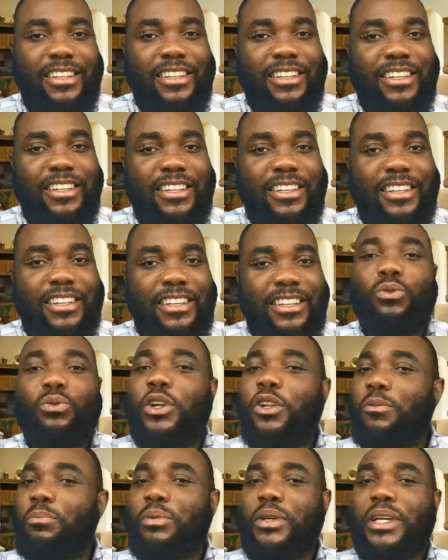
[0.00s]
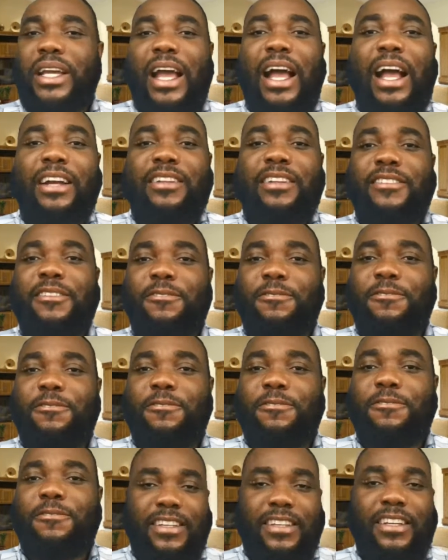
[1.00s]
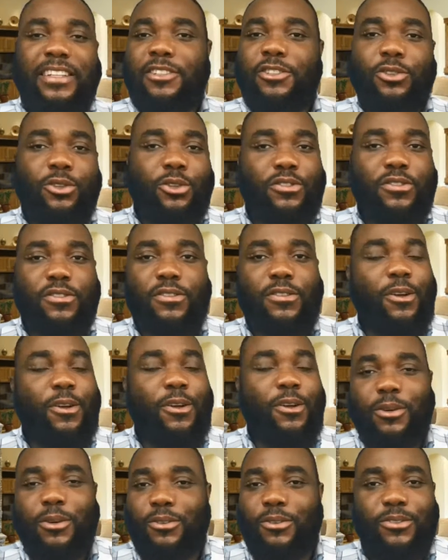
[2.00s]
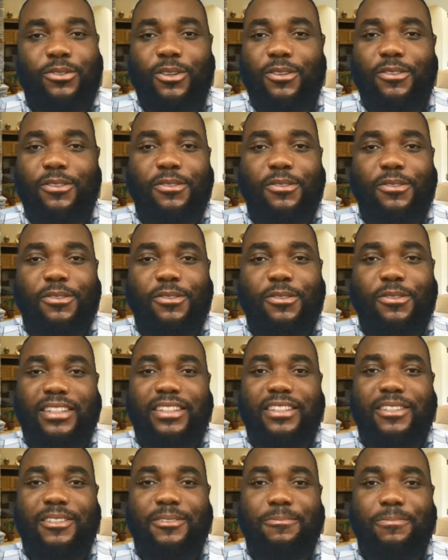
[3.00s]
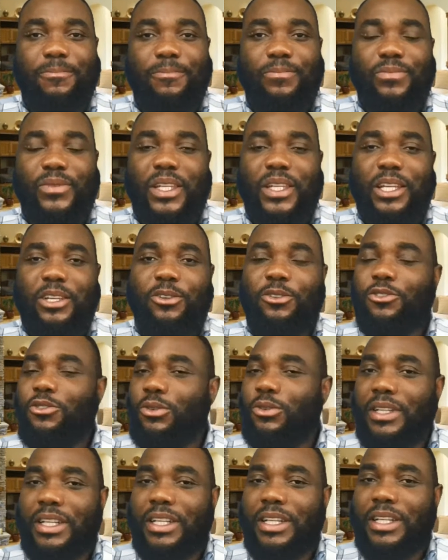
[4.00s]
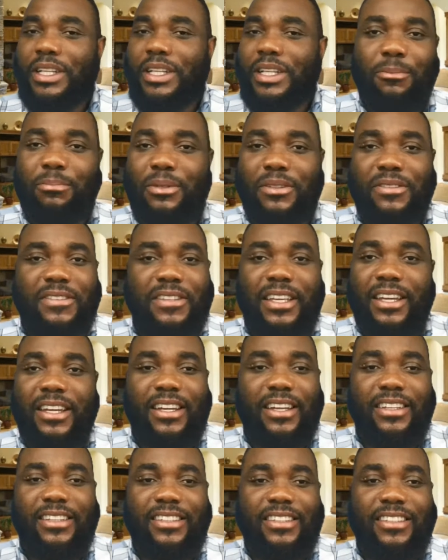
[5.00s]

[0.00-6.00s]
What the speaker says: it will be activated in your subconscious mind. You should never be scared.